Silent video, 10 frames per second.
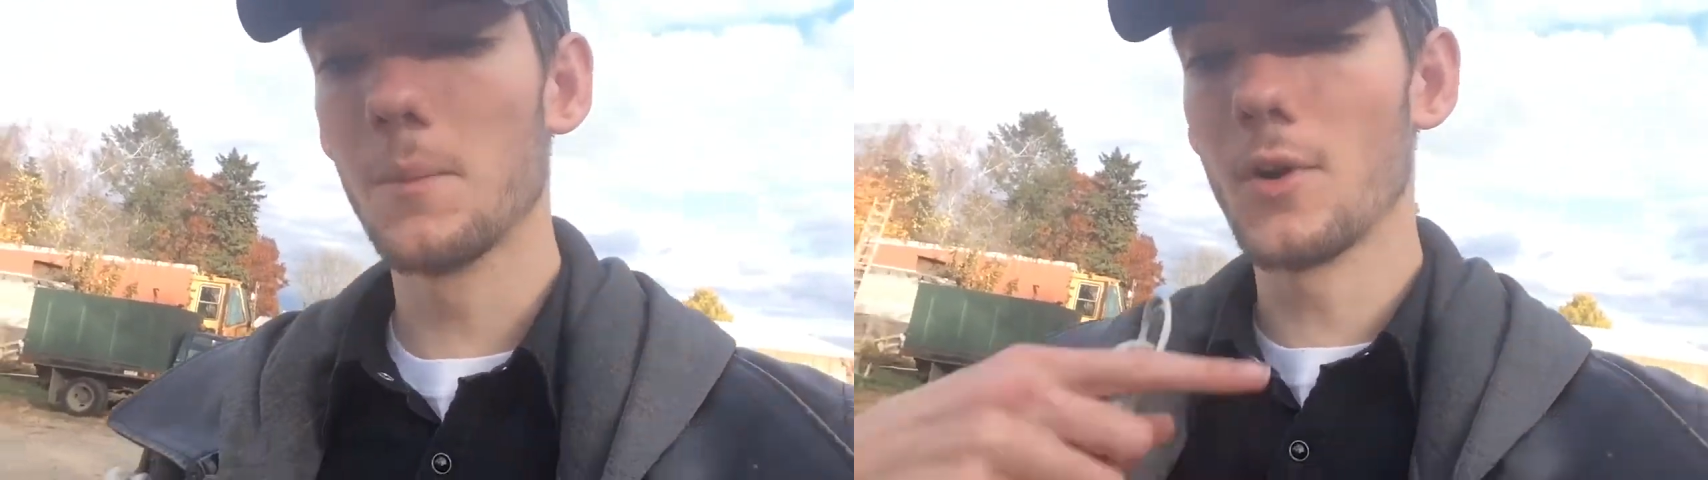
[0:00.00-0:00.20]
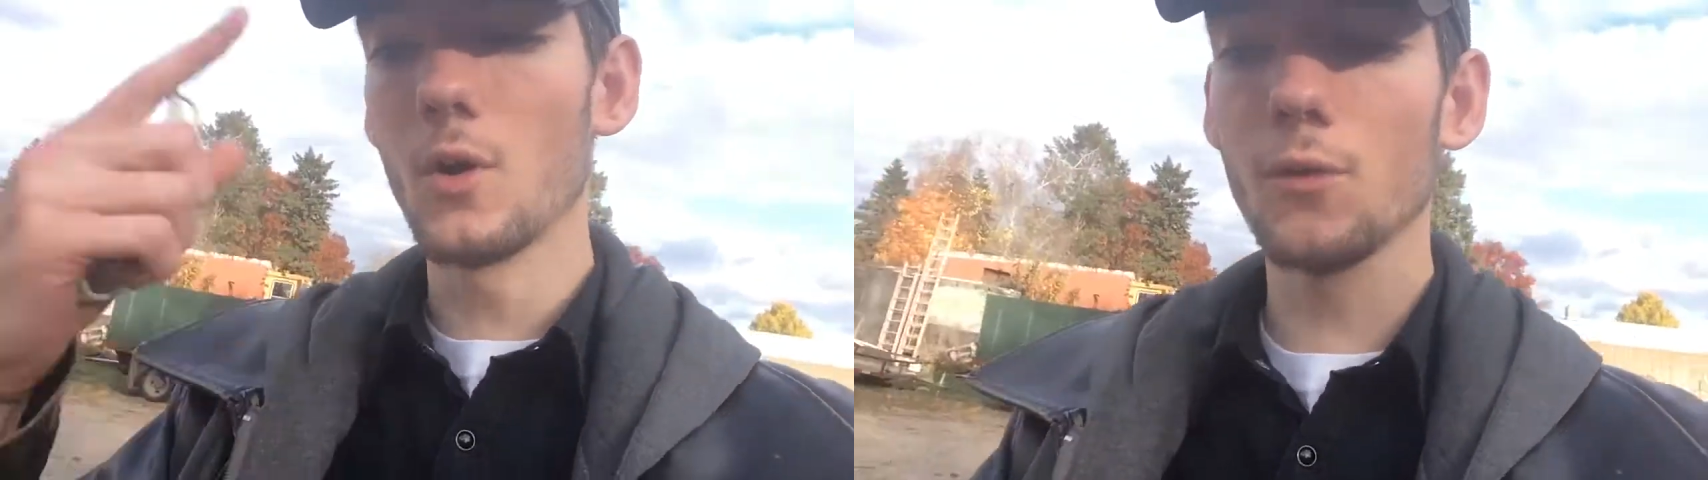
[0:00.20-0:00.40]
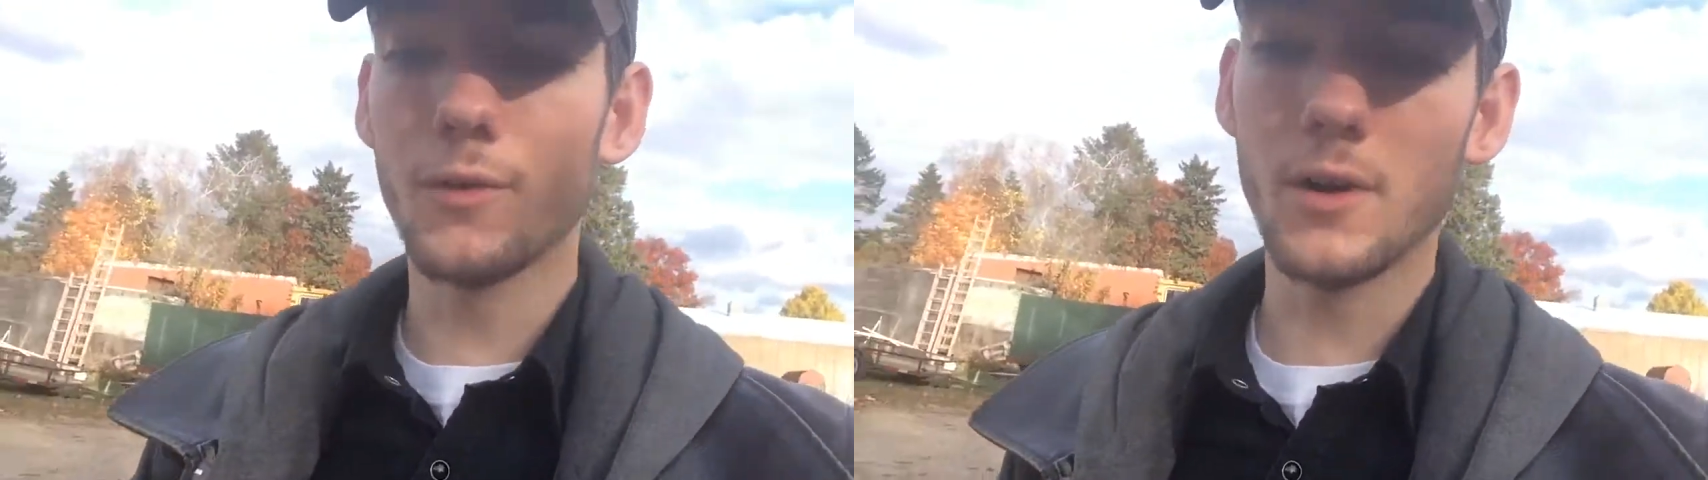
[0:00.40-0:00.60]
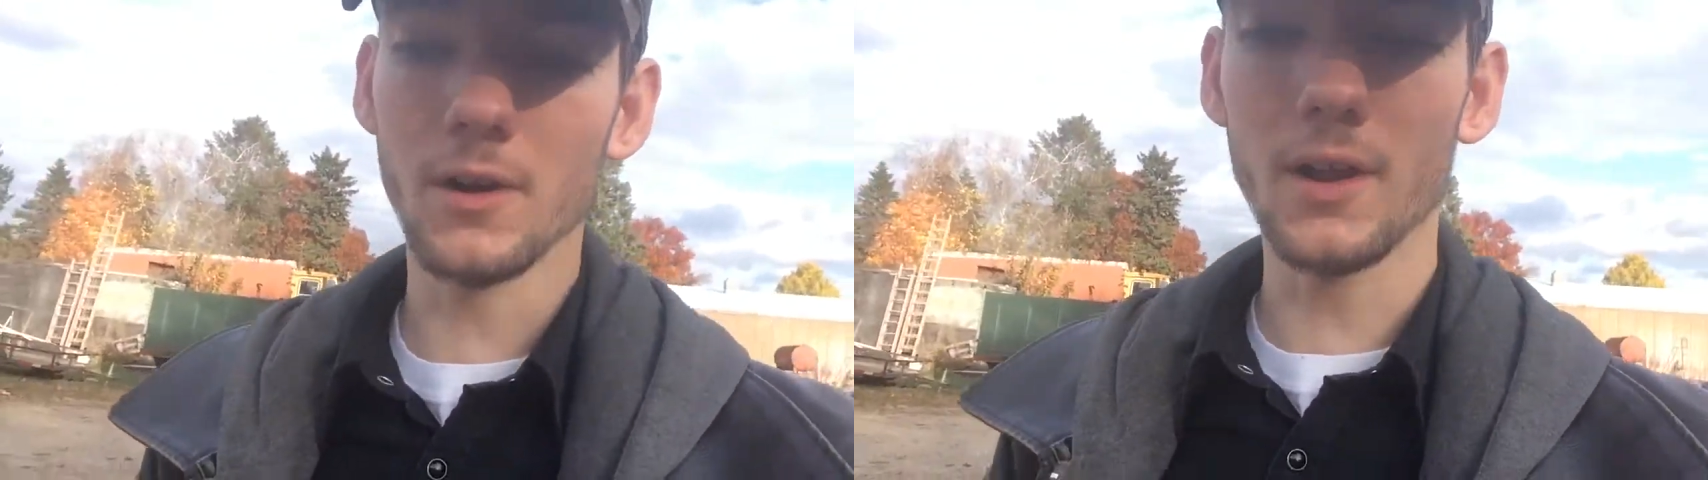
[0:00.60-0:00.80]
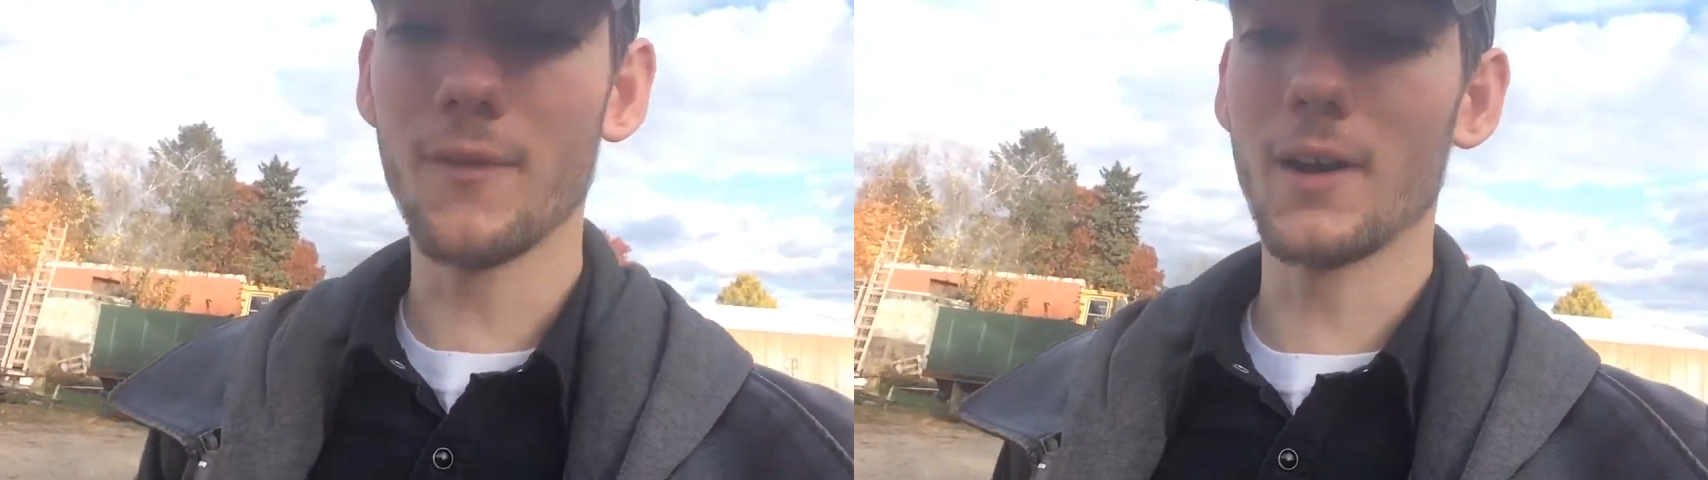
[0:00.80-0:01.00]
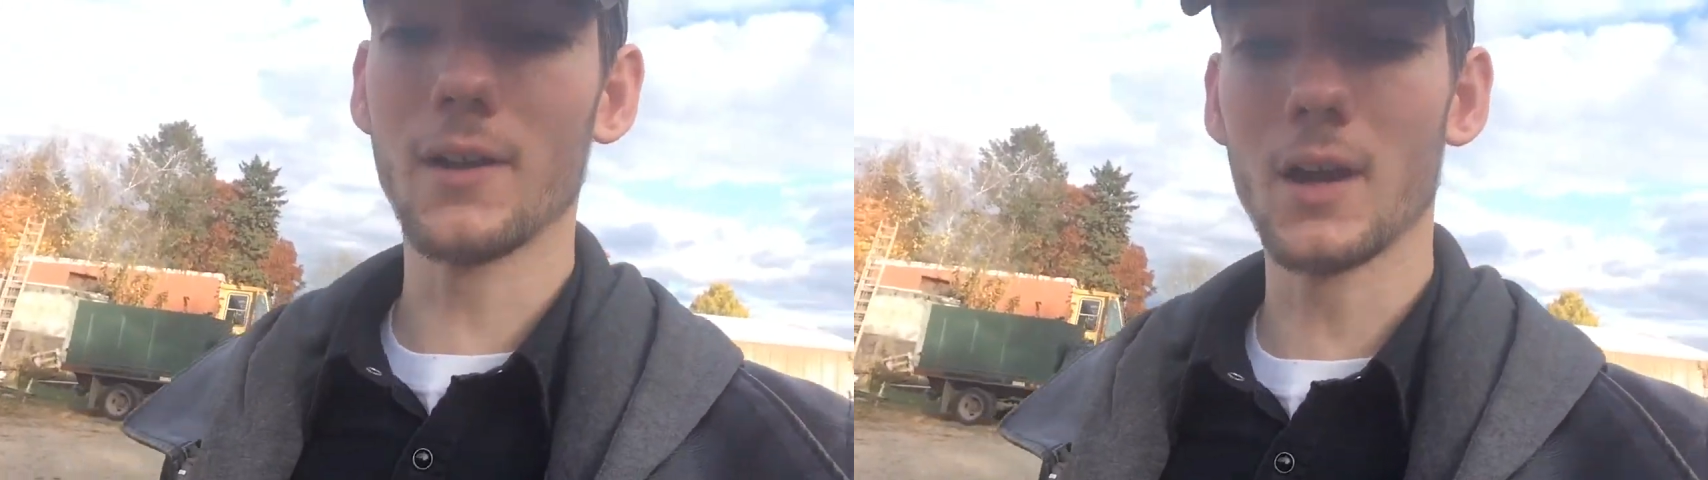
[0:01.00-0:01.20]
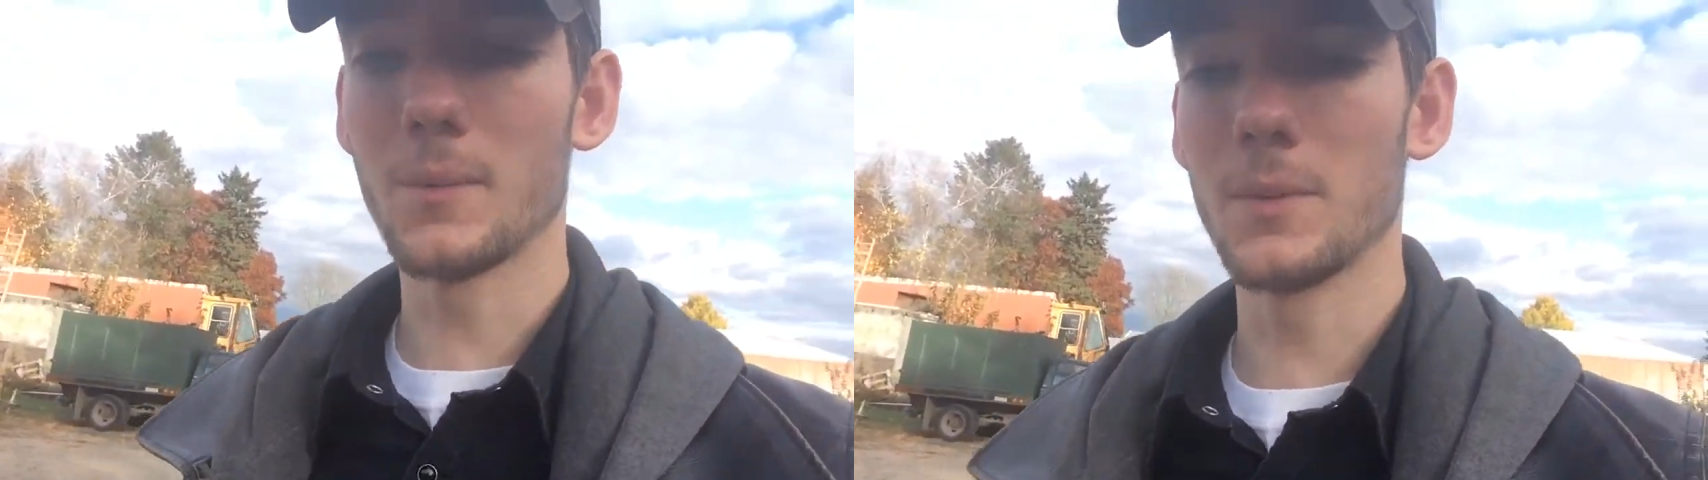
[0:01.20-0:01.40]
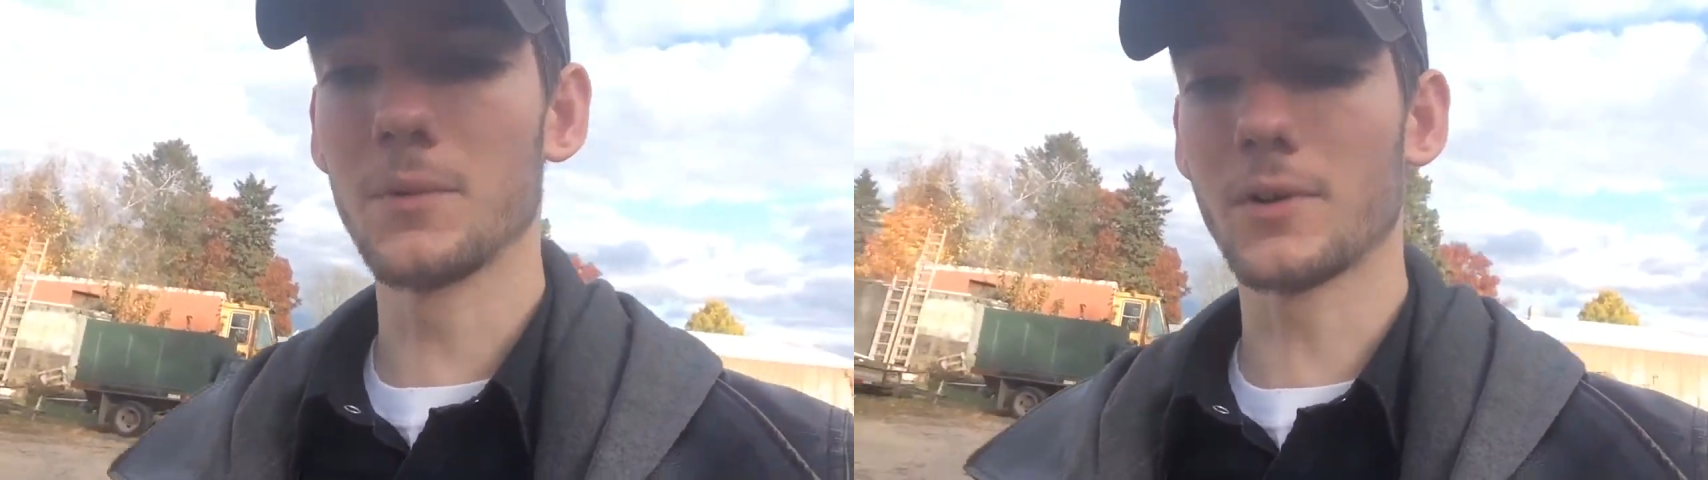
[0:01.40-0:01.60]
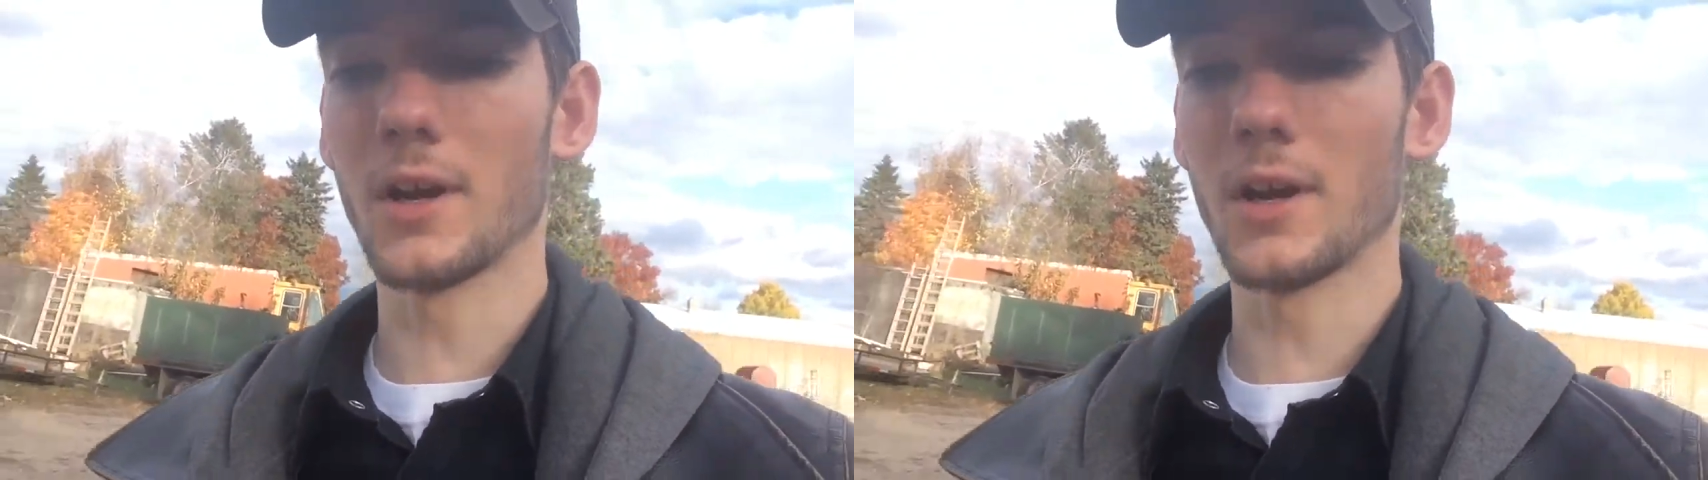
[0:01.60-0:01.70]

Now, overall, I've had a lot of people